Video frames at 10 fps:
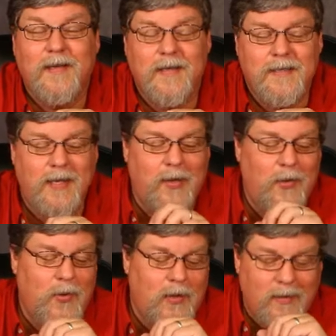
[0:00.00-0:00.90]

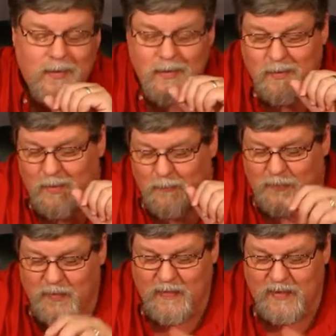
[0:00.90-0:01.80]
So
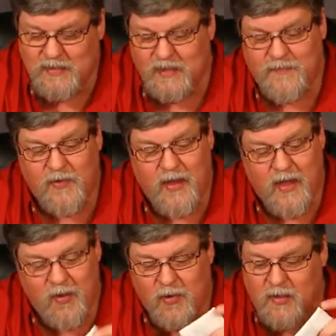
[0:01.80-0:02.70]
that's it for
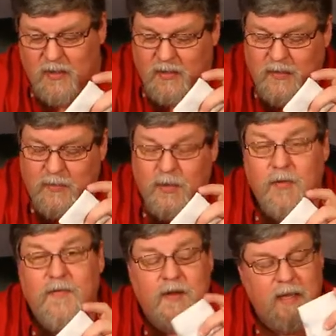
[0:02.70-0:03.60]
now.
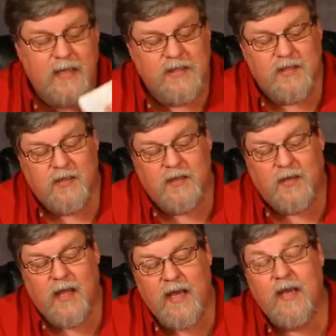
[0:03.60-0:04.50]
Don't forget to
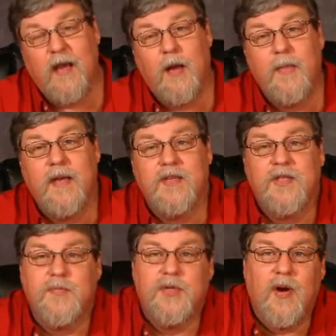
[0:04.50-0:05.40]
like, comment,
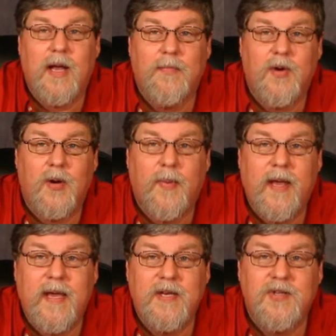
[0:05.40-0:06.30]
subscribe to our
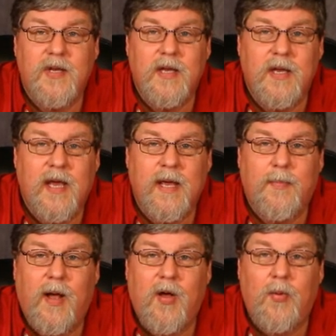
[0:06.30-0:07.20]
page, and
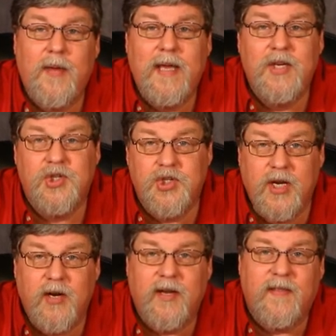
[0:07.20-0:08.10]
by all means
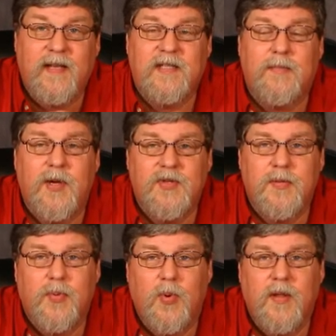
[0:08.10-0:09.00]
share it. That's the most
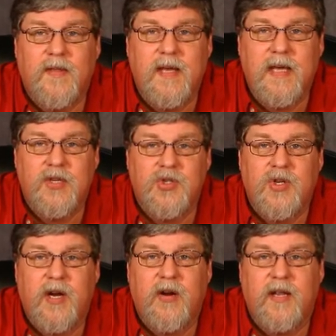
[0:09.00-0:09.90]
important thing, is
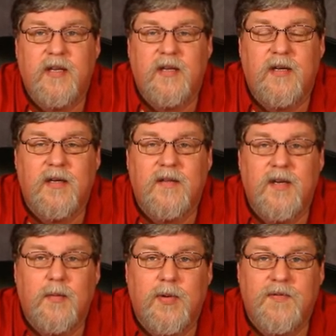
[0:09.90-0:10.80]
share it. The
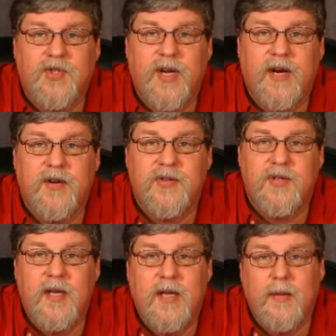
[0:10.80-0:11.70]
number of shares
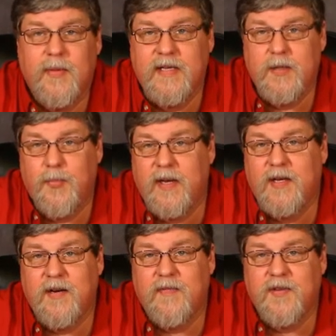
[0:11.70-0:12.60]
makes a big
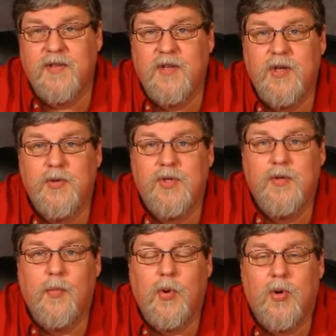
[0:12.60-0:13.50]
difference in the
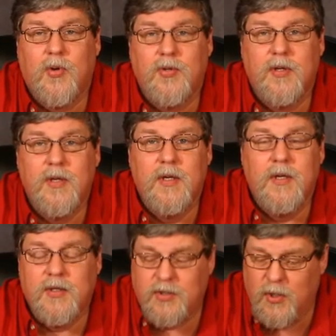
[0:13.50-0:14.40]
YouTube world.
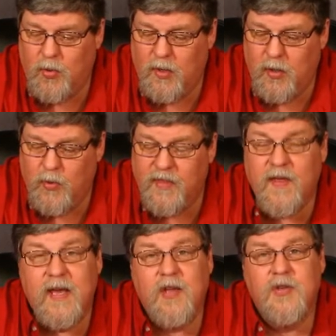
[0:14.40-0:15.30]
So we
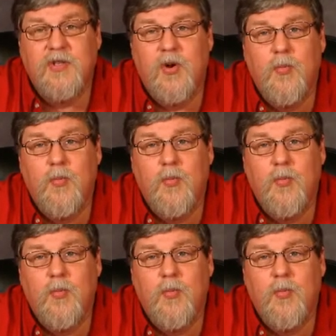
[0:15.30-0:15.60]
thank you so